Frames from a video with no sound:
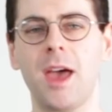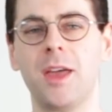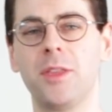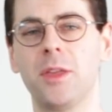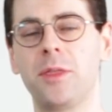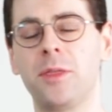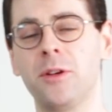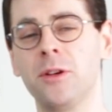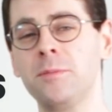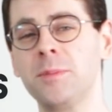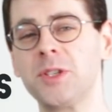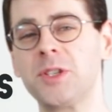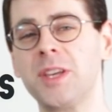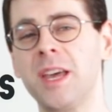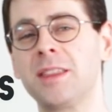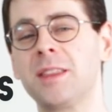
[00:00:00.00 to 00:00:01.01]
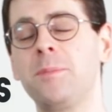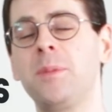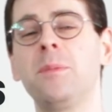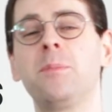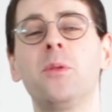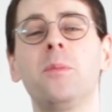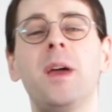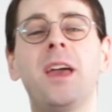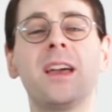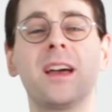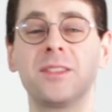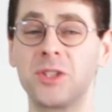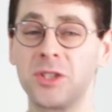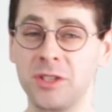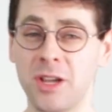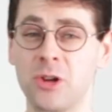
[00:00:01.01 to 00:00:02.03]
And the third mistake that people make
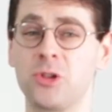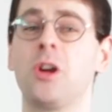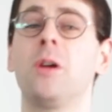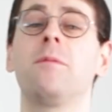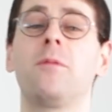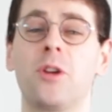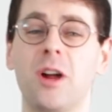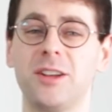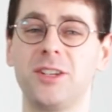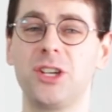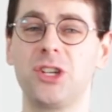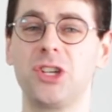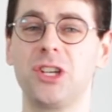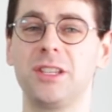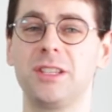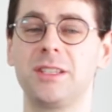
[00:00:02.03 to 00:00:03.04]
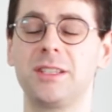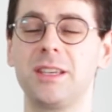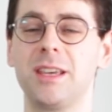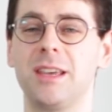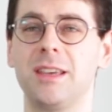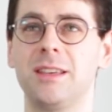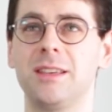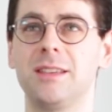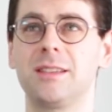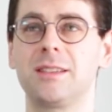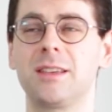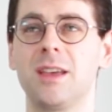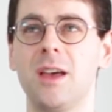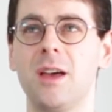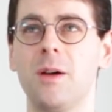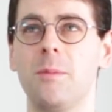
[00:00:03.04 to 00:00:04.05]
on snare drum for auditions
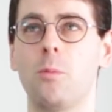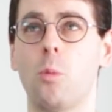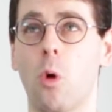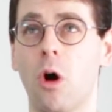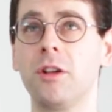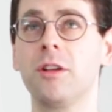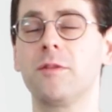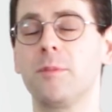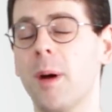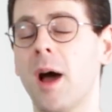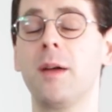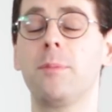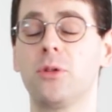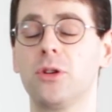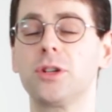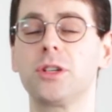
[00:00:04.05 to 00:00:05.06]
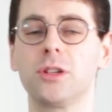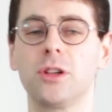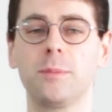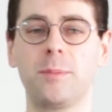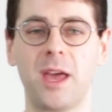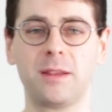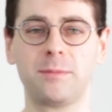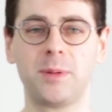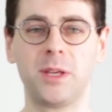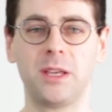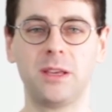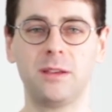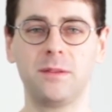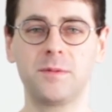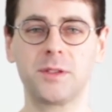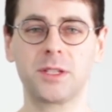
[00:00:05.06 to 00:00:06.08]
is one of my personal pet
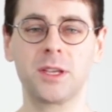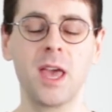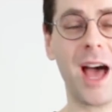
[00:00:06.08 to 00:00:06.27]
peeves.